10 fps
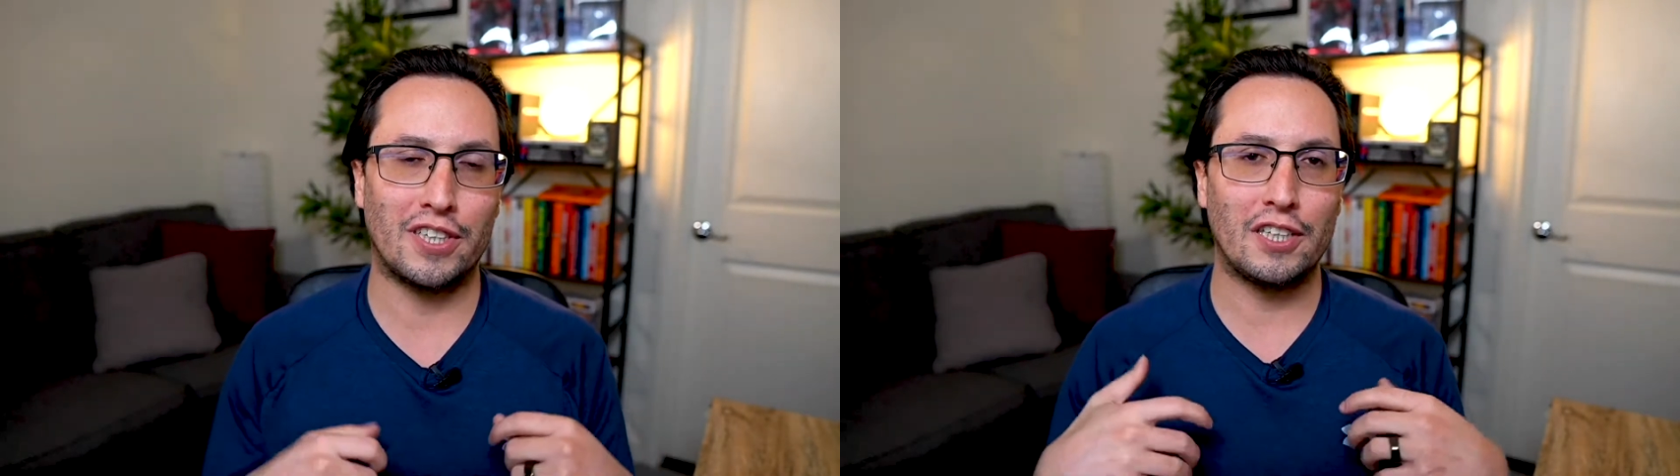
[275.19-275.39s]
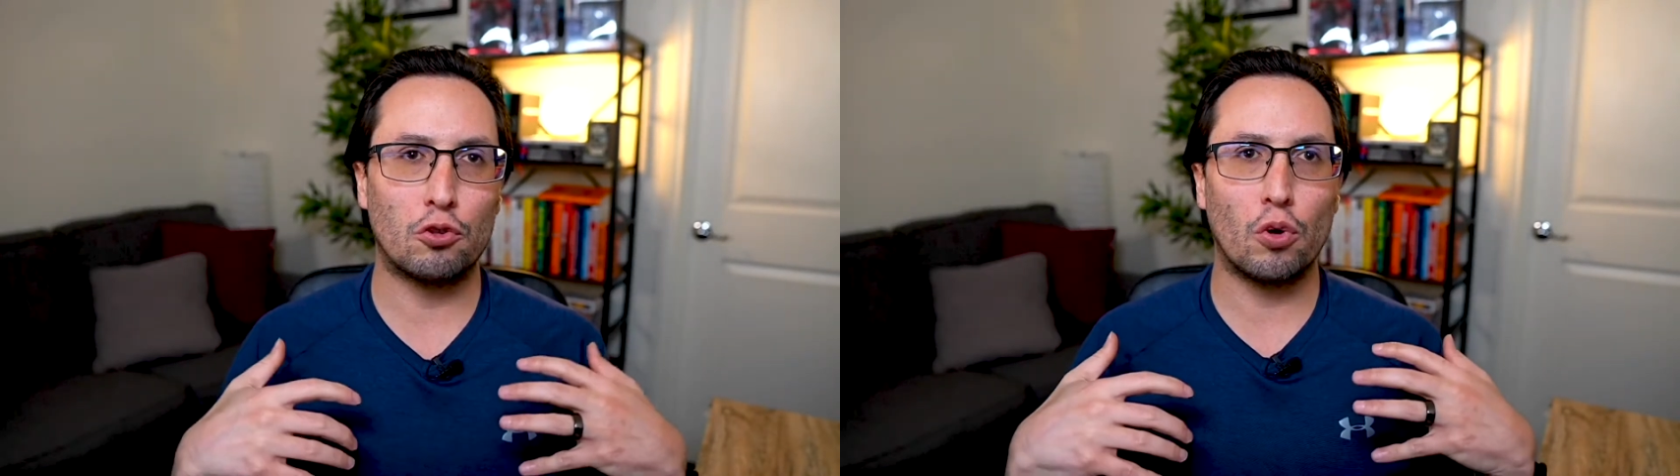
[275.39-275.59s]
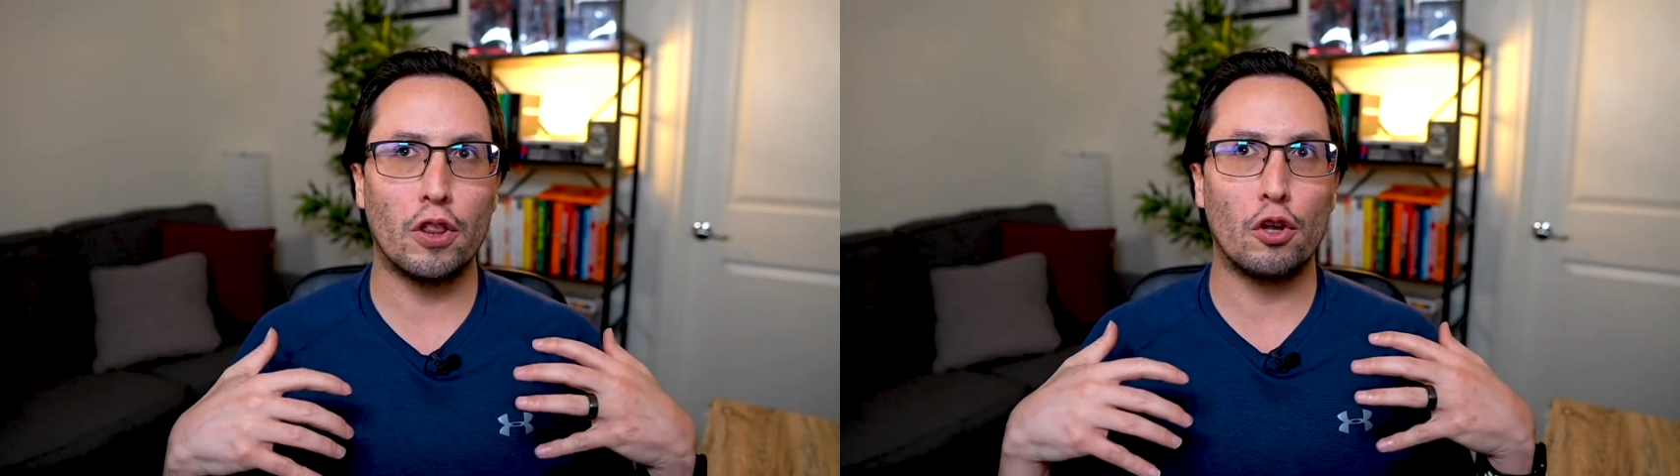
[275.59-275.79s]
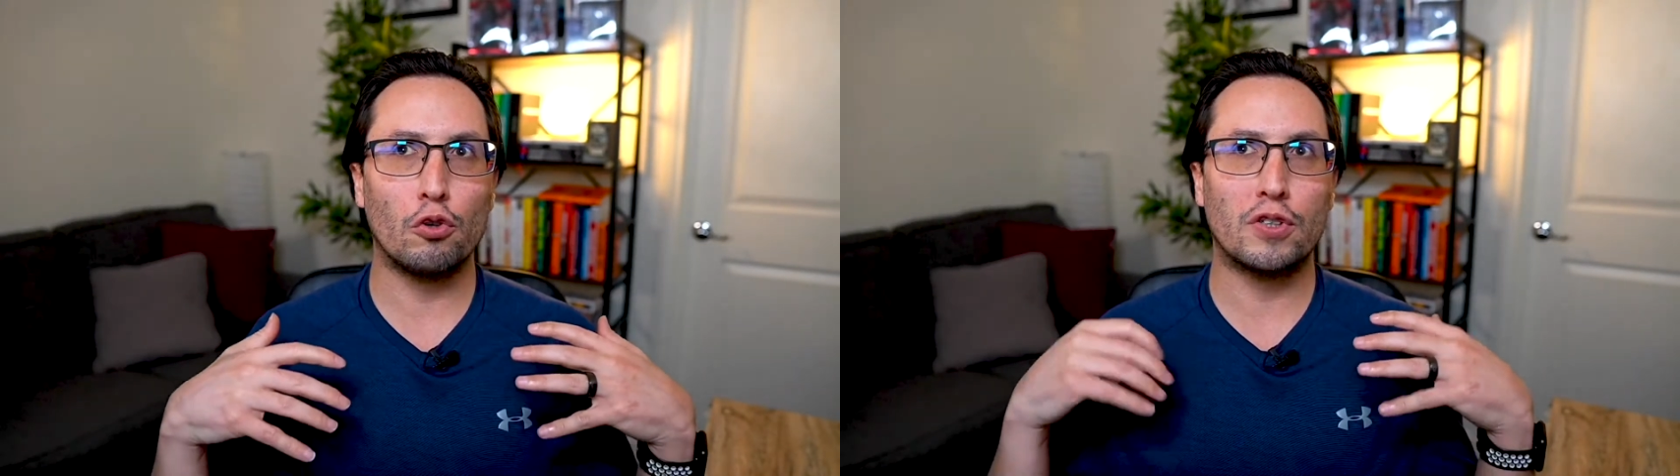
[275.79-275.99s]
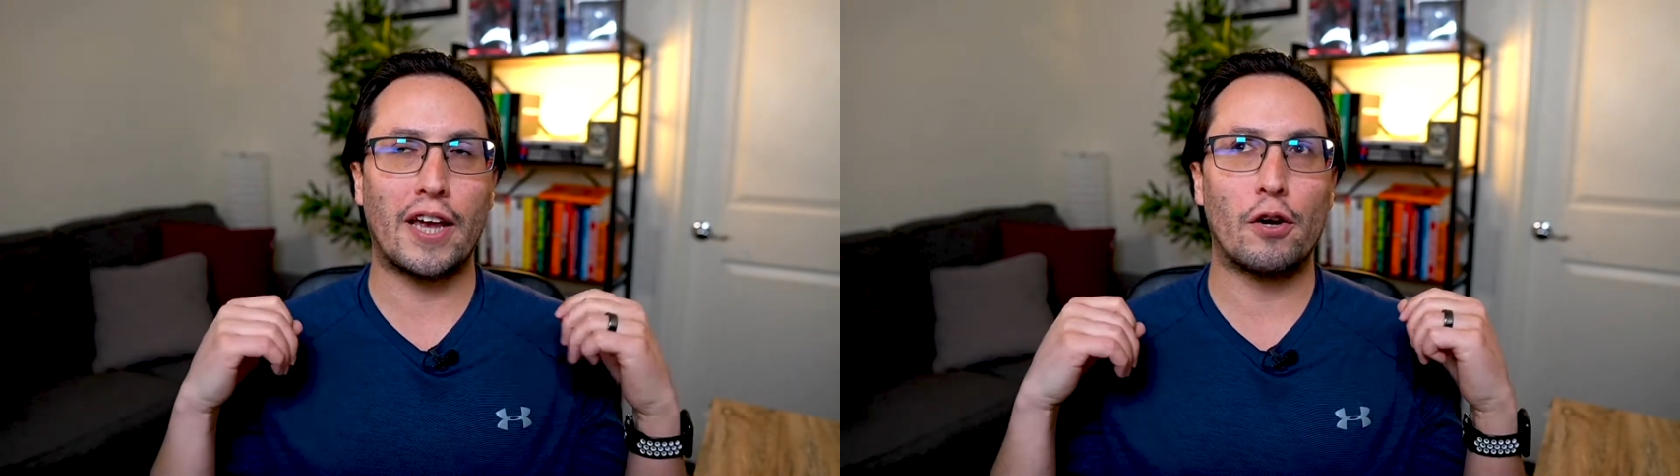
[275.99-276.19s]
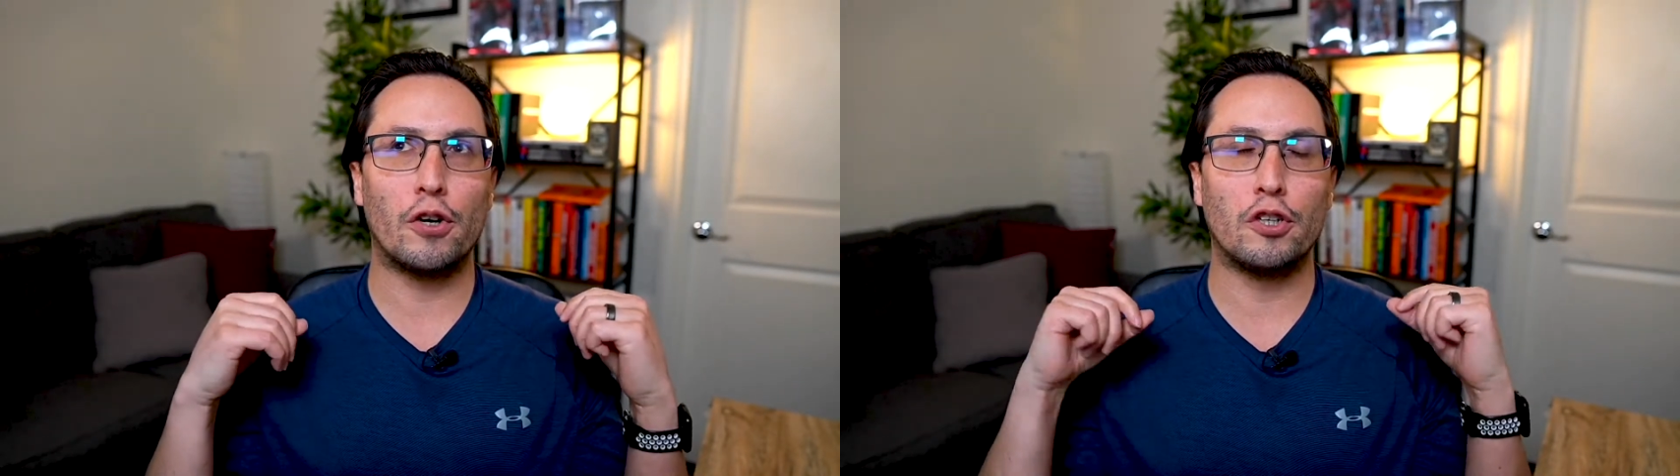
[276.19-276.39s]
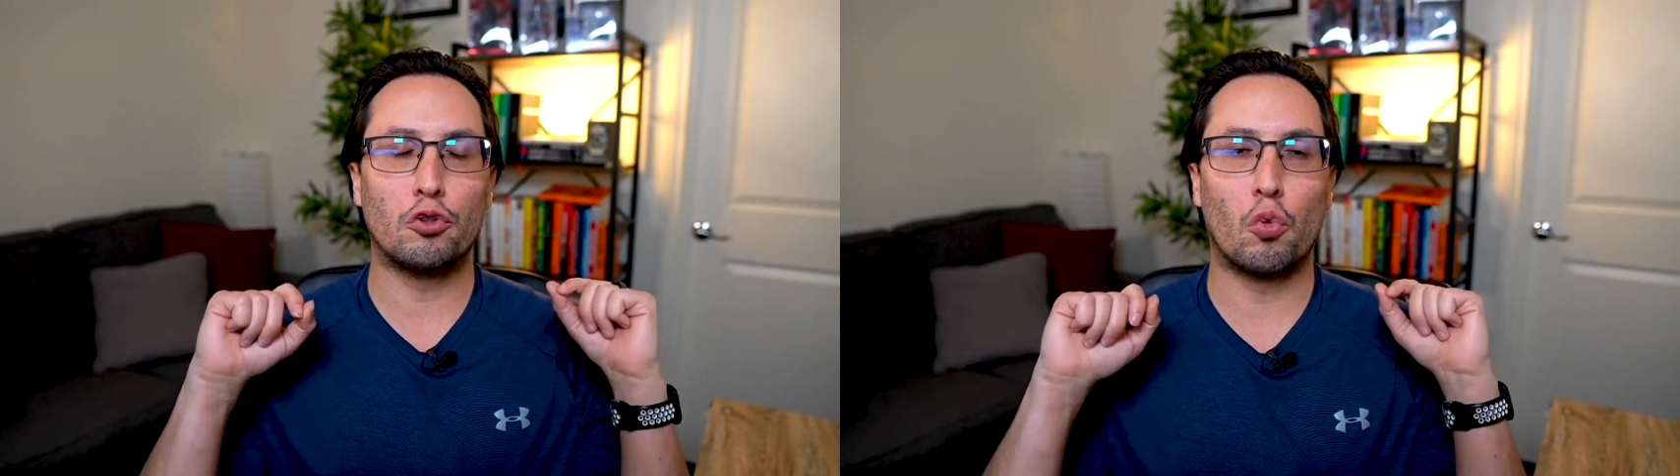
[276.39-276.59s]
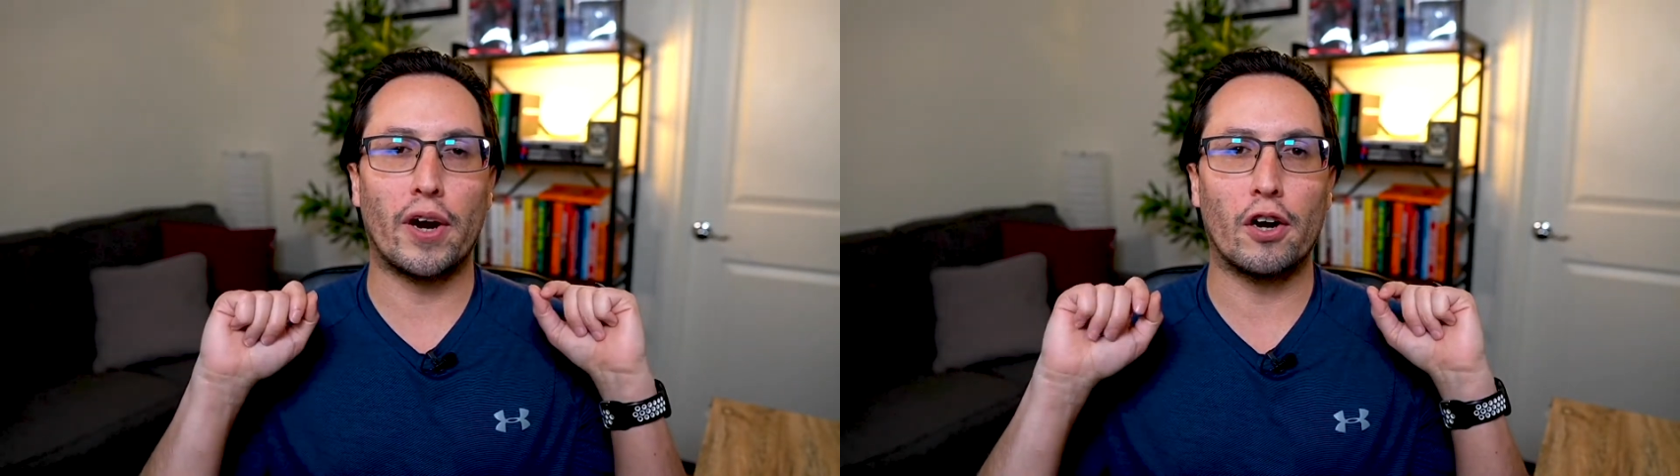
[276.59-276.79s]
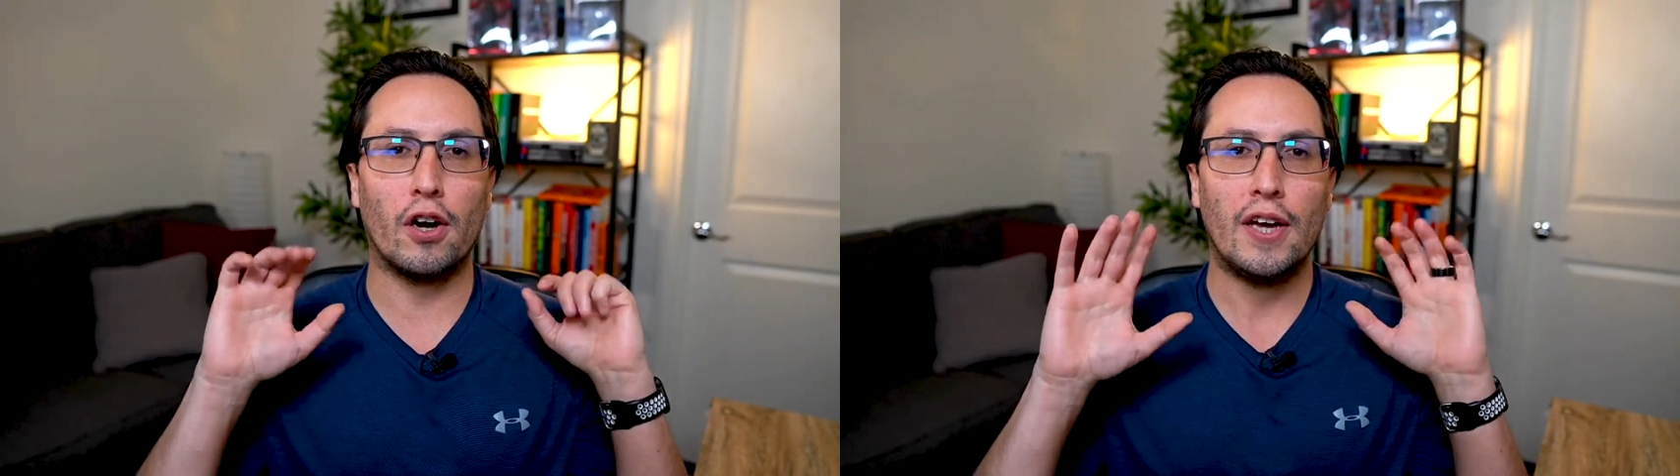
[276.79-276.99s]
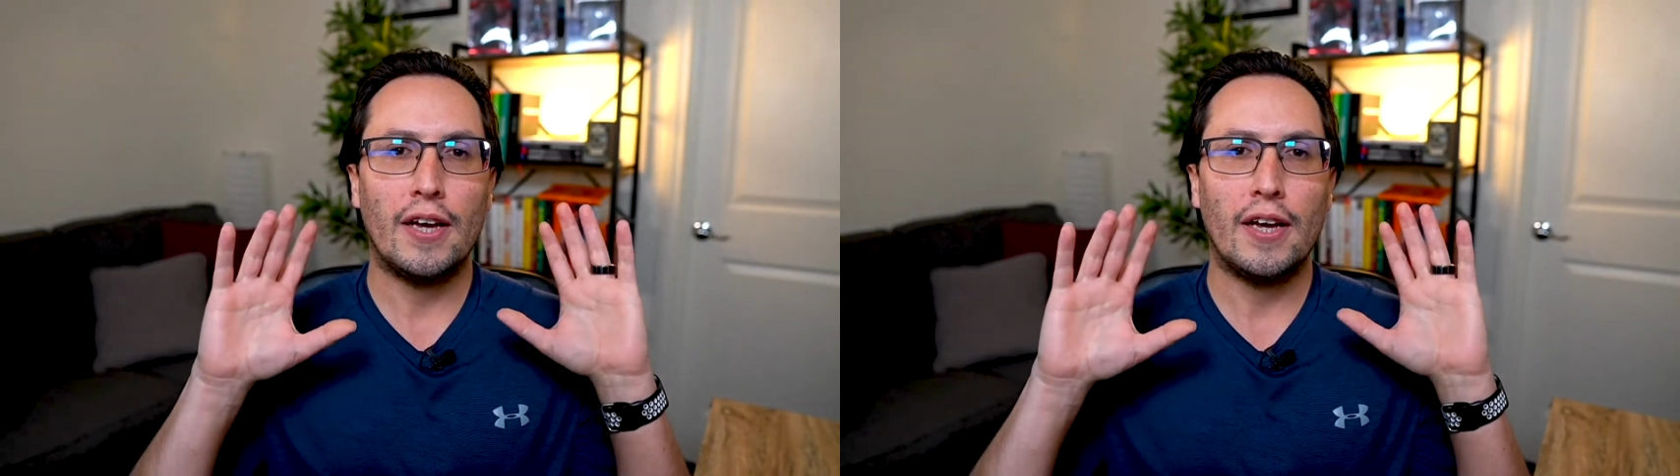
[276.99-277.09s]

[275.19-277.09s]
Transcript: it's one of those areas where